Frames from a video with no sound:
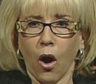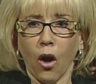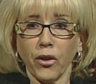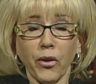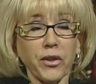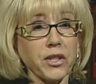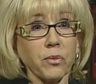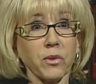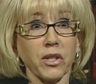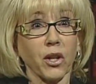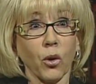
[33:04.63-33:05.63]
although
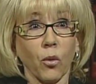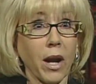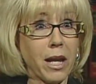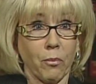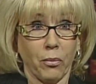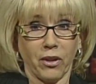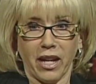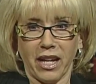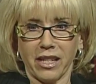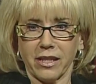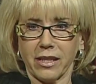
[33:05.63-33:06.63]
this was a great
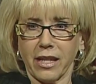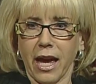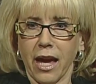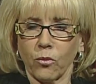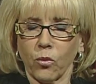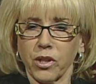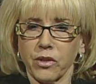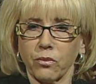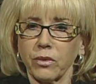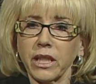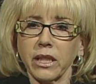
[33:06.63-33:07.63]
place and
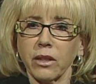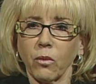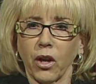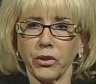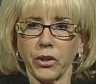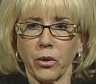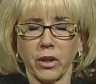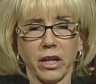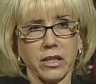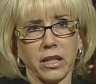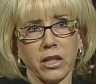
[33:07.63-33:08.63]
was really well known
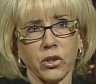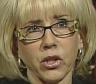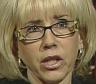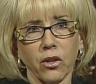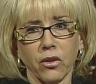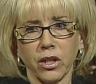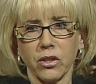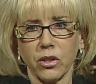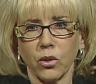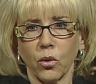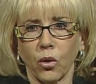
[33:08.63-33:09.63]
as an engineering
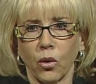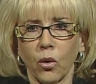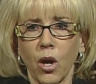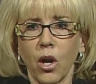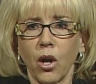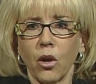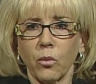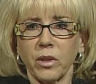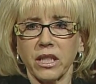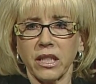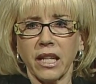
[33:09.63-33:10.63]
school,
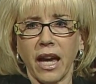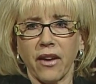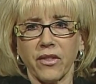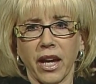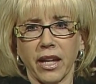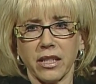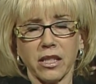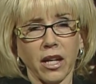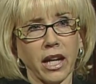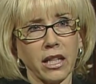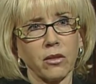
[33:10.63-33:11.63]
we didn't have that
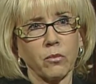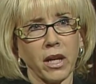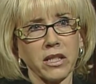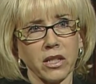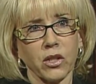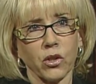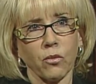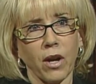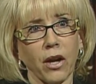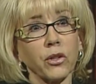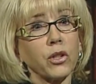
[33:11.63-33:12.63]
tight message
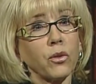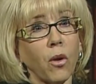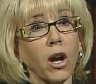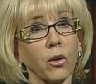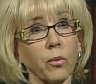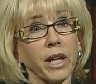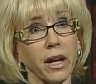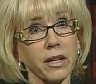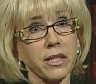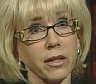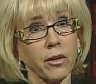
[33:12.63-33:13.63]
around who are we
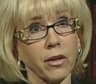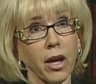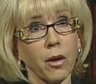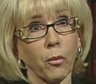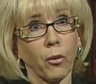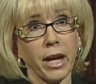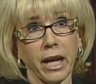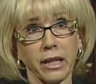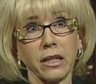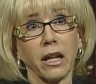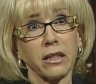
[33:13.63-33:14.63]
as a, a
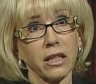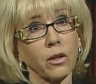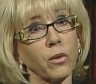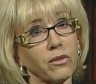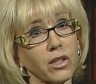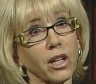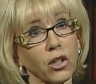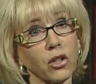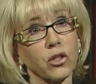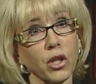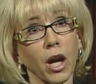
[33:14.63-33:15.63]
brand, and I think we've done a
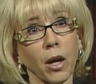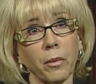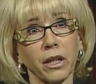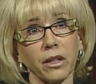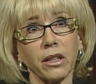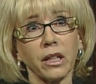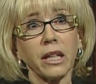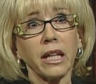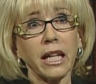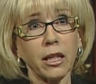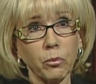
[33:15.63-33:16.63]
good job in
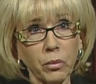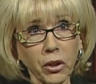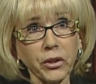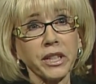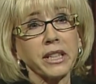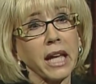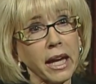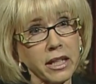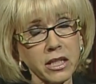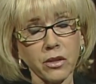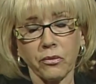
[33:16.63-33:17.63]
in building
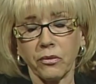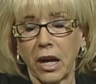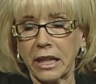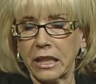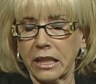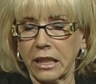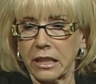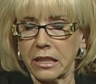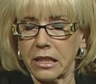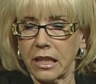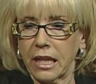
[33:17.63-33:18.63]
that and defining
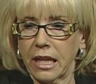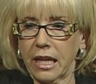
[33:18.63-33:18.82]
it.